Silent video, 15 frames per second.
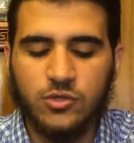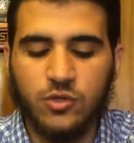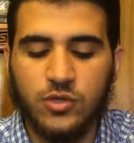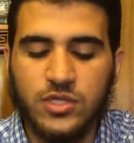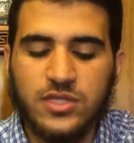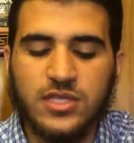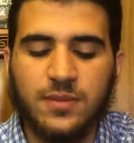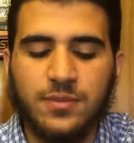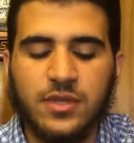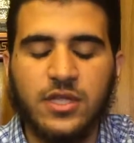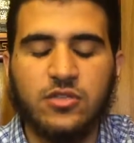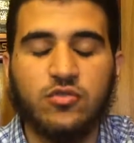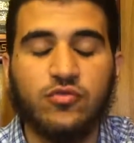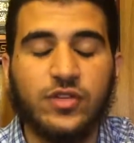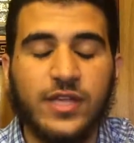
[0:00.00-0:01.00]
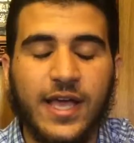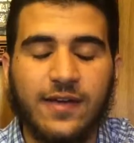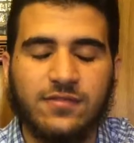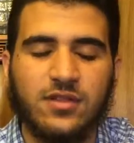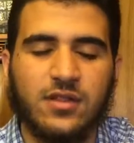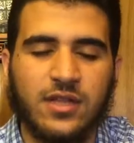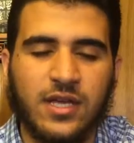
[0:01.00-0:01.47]
So this is something that you really
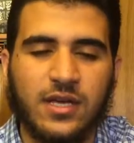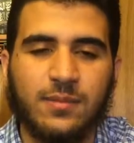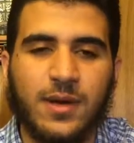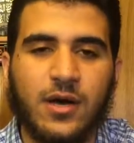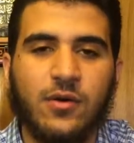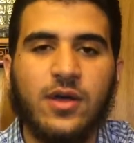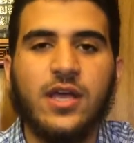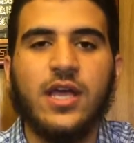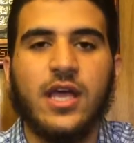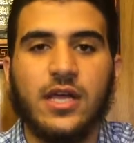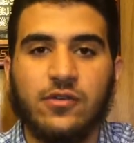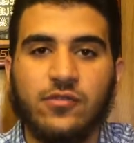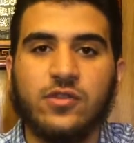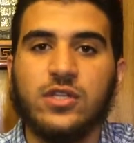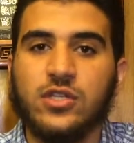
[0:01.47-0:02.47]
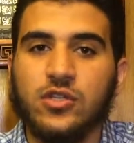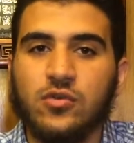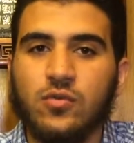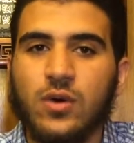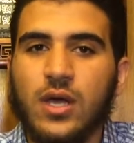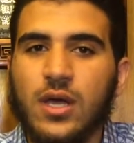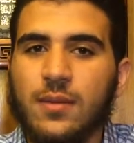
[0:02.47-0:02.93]
have to think about and really
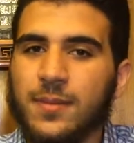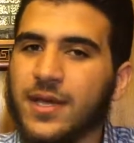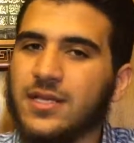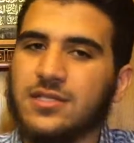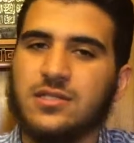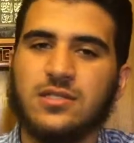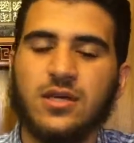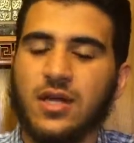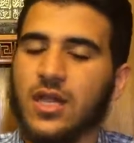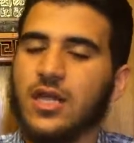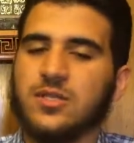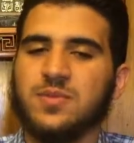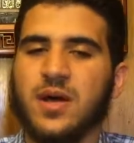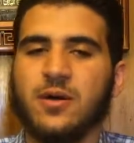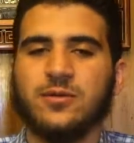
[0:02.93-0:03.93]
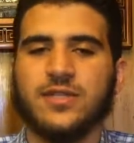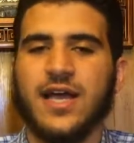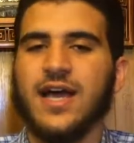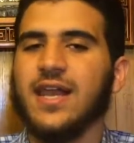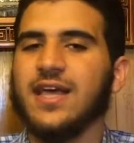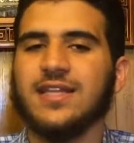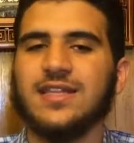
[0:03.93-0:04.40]
do. Because to Allah subhanahu wa
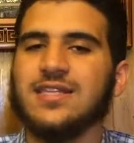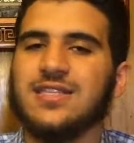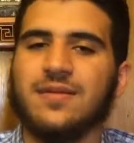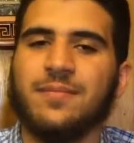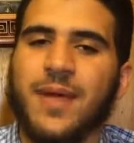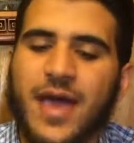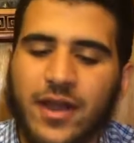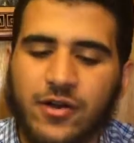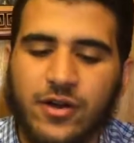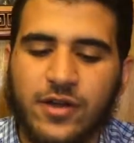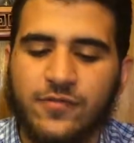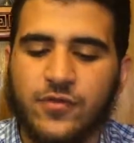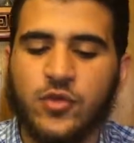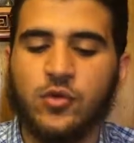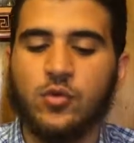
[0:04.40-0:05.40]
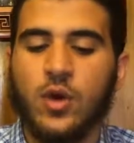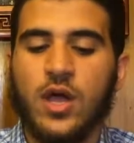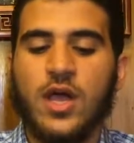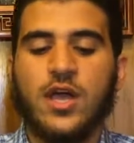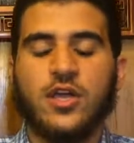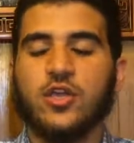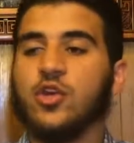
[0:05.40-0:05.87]
ta'ala, it doesn't matter if you
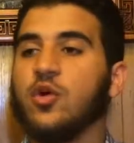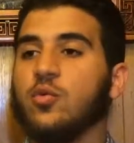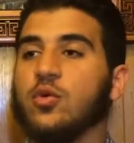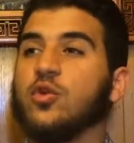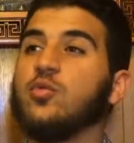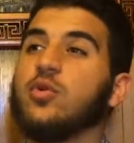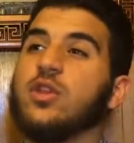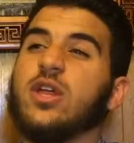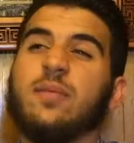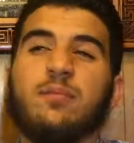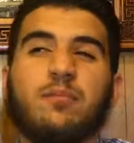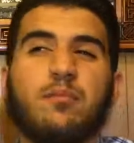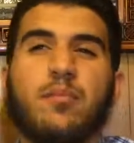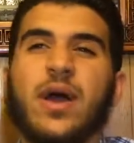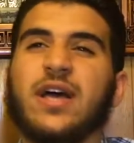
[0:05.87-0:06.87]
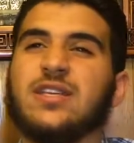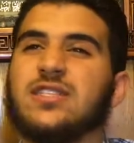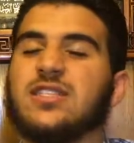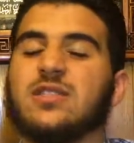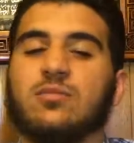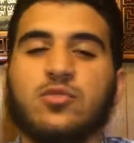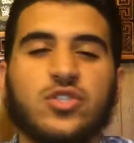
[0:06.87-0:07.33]
were the
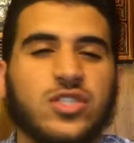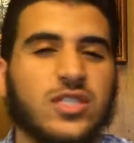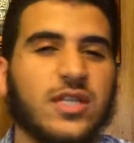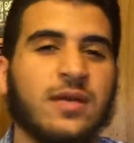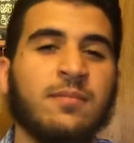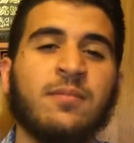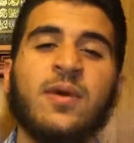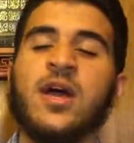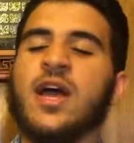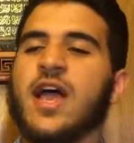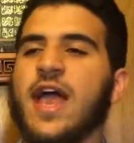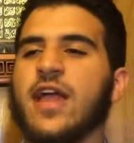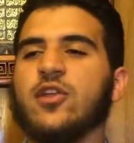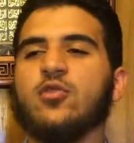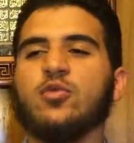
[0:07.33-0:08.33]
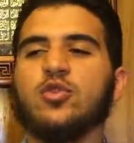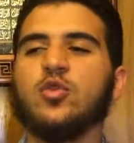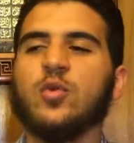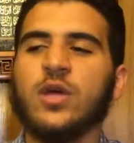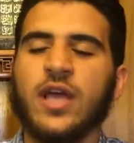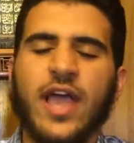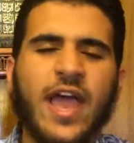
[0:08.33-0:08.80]
best Muslim and you were
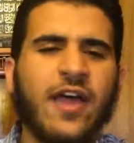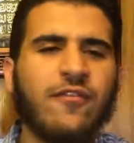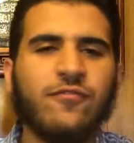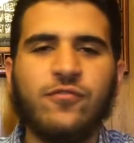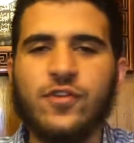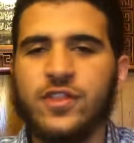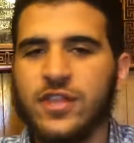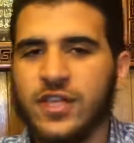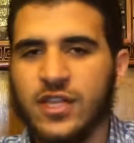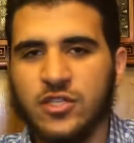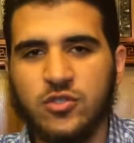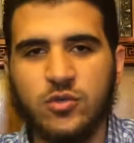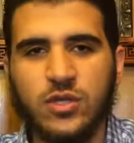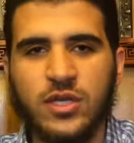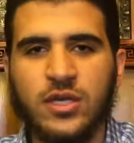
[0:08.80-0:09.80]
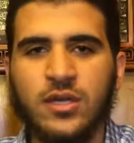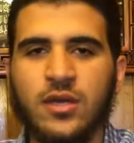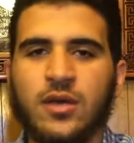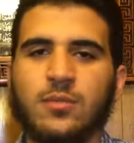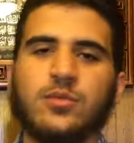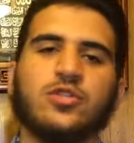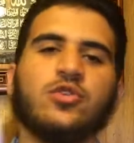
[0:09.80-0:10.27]
doing everything that you did,
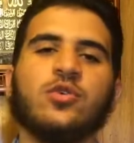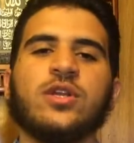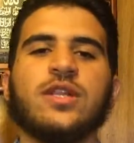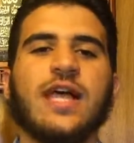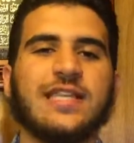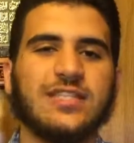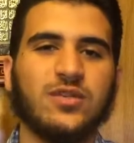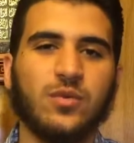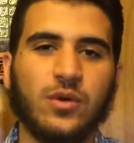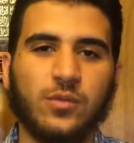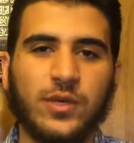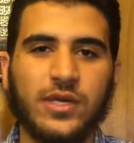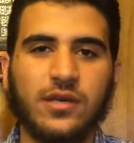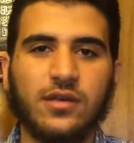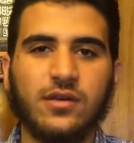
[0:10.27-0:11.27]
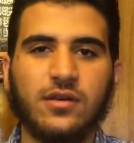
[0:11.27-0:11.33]
but you only lasted 1 week.